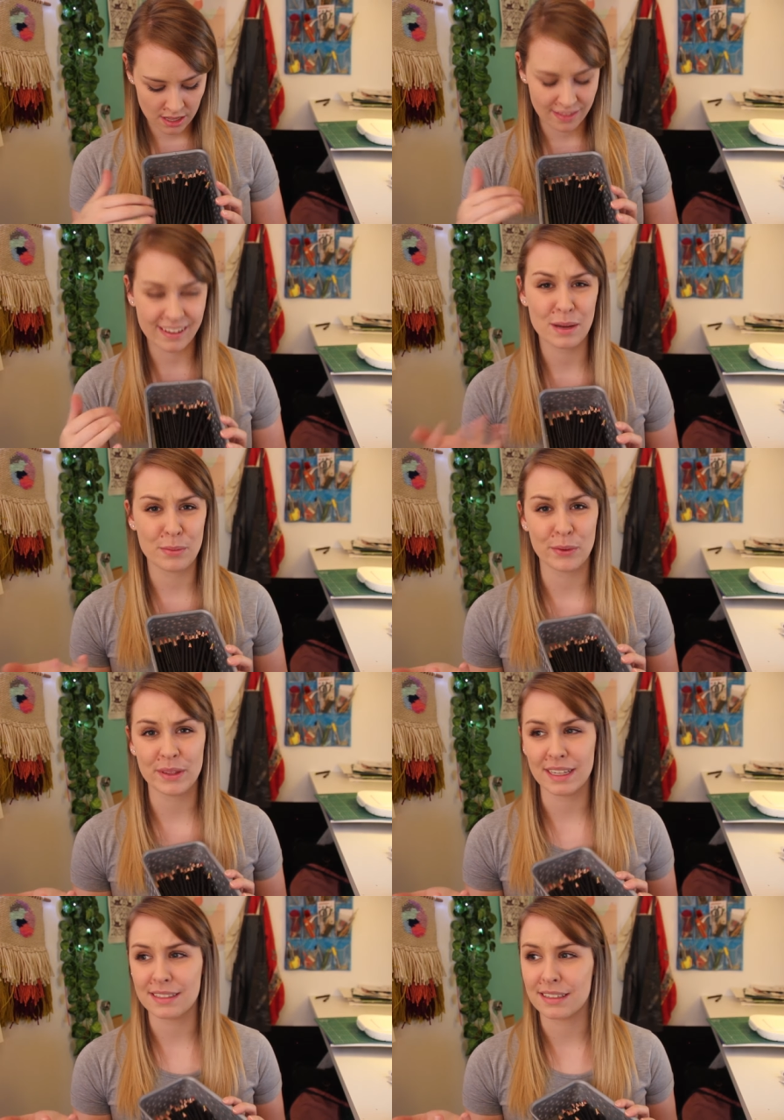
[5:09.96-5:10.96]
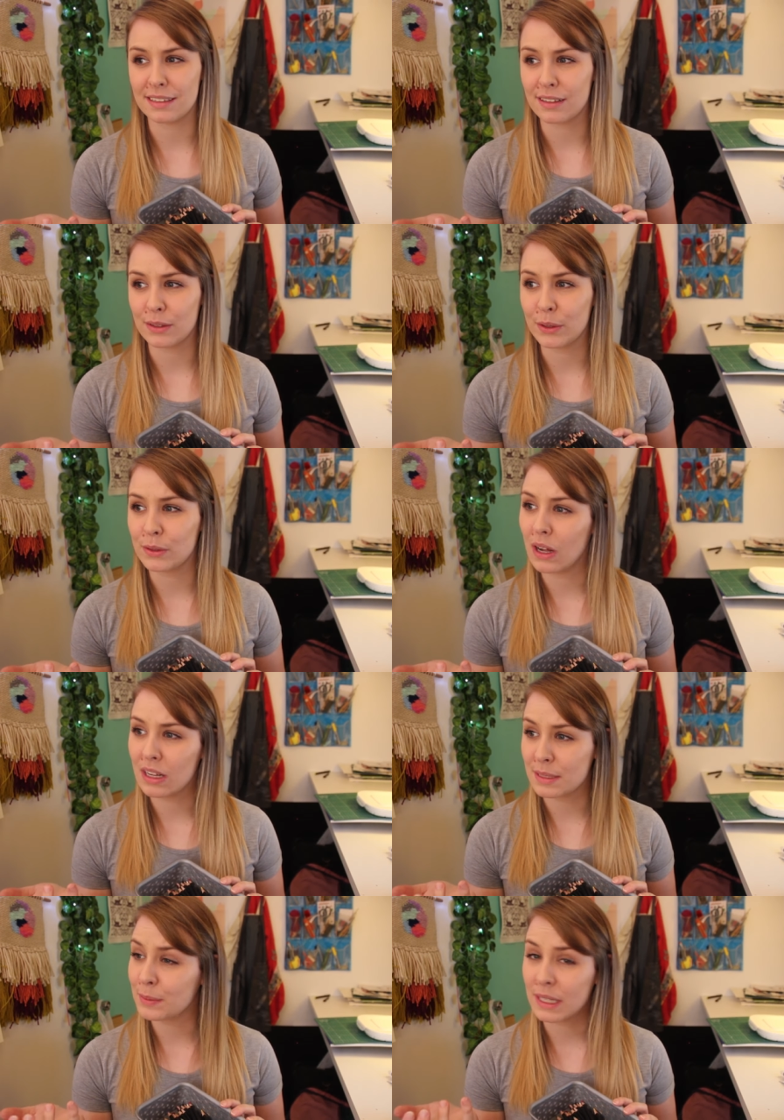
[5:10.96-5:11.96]
think I bought these at a local
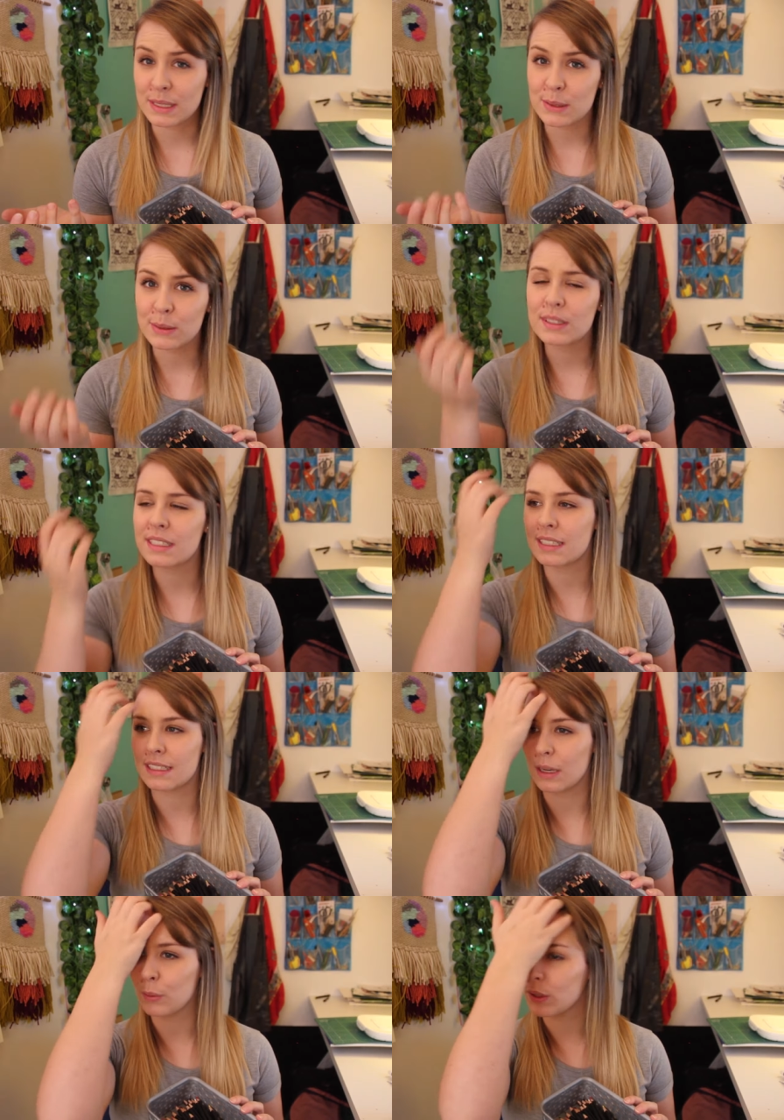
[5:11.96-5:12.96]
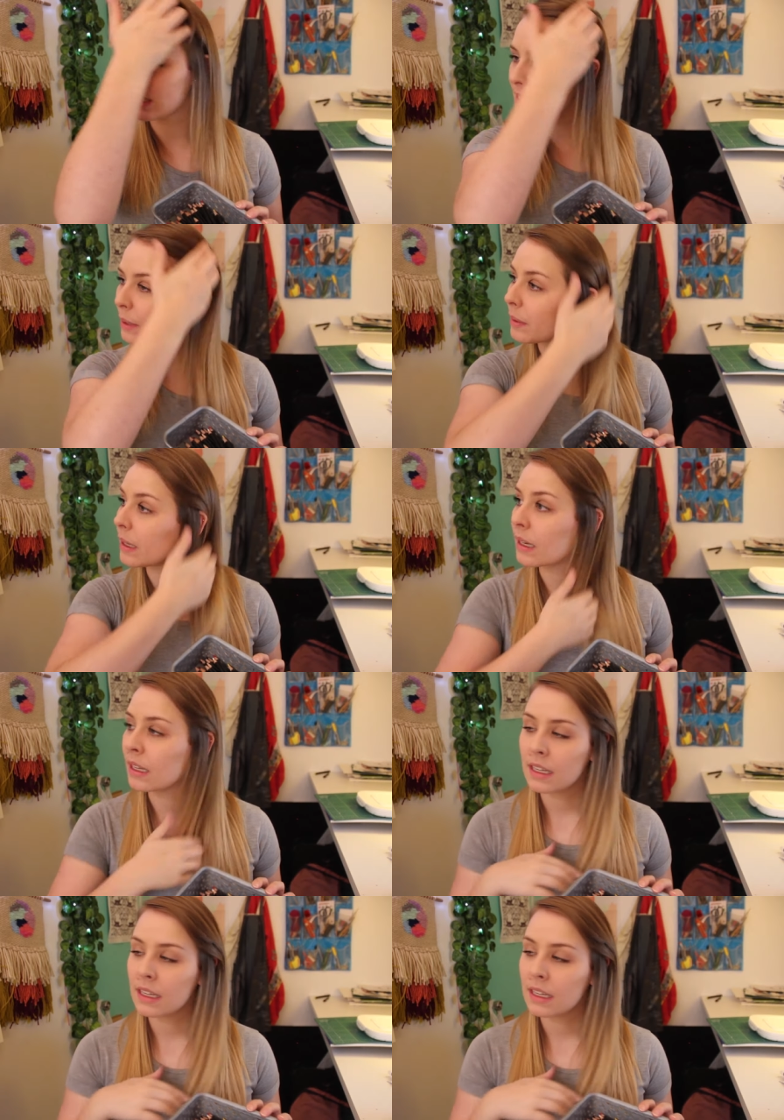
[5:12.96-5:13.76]
art supply store just because I wanted something